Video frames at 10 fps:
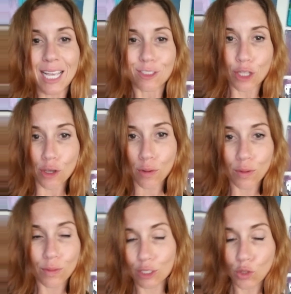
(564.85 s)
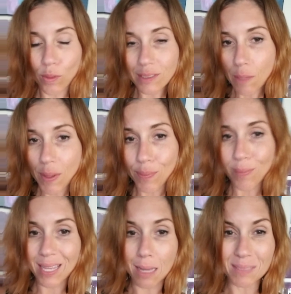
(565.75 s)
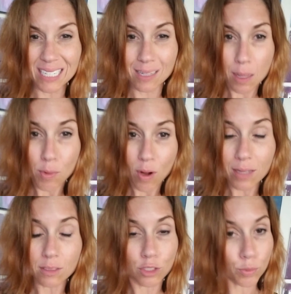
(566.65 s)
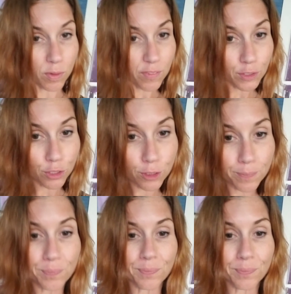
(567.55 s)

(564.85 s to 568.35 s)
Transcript: So the stories that people make up tend to come across as superficial,